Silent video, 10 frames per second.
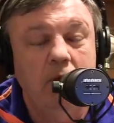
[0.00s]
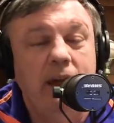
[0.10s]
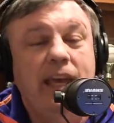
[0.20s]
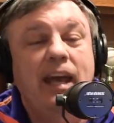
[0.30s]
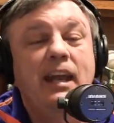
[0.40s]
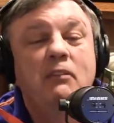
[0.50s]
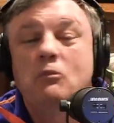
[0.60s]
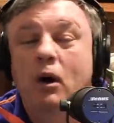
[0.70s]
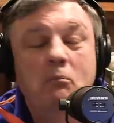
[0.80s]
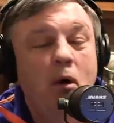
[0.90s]
We get
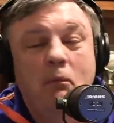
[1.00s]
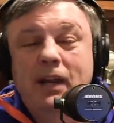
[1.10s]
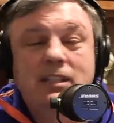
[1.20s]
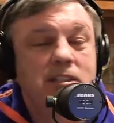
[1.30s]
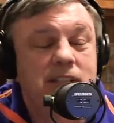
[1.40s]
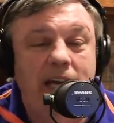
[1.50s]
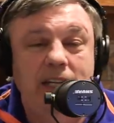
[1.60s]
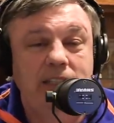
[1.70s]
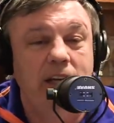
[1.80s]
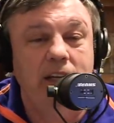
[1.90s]
in one moment. I just got
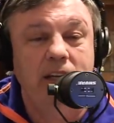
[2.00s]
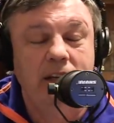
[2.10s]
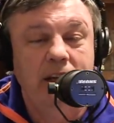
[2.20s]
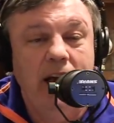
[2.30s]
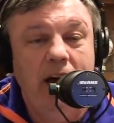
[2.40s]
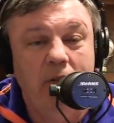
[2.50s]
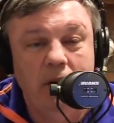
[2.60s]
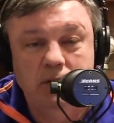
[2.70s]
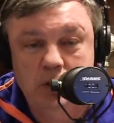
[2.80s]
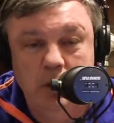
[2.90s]
to tell you.
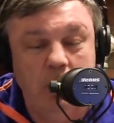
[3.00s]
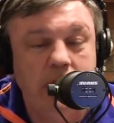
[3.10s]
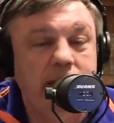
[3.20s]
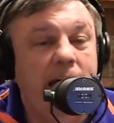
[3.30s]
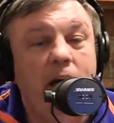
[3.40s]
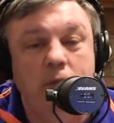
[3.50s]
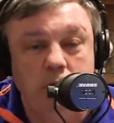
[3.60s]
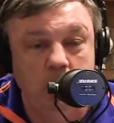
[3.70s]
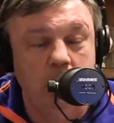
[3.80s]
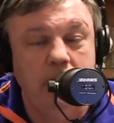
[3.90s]
We're slowing it down. We're
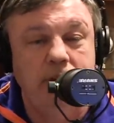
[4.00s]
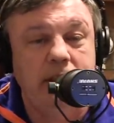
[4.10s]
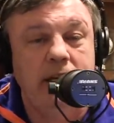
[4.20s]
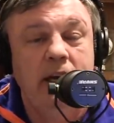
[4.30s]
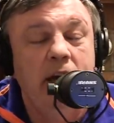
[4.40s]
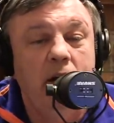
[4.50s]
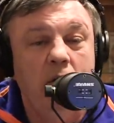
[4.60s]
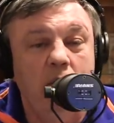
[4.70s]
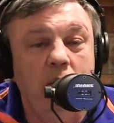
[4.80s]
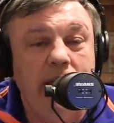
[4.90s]
doing everything.
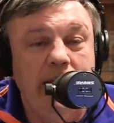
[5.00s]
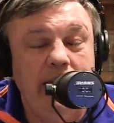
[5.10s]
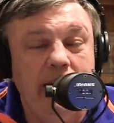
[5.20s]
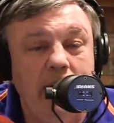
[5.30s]
We get in